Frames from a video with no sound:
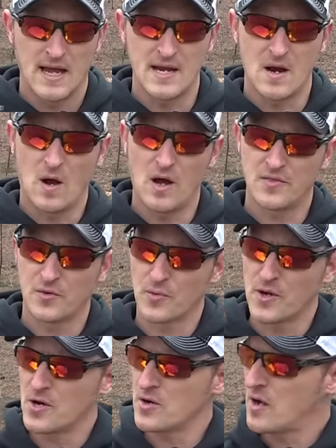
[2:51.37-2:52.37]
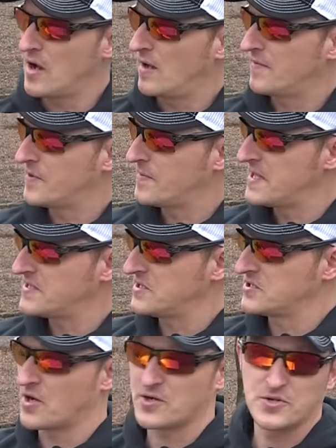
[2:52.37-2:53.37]
And on the rear of the PC
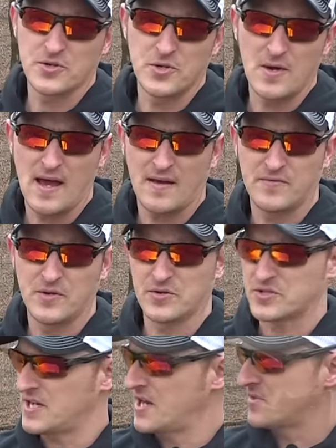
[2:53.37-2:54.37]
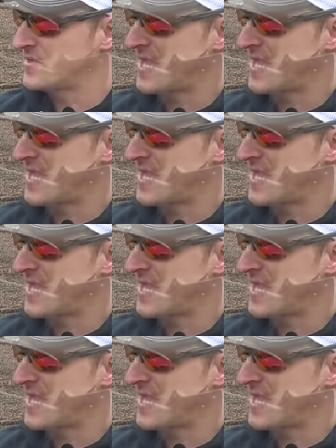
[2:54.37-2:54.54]
Charger, you have your standard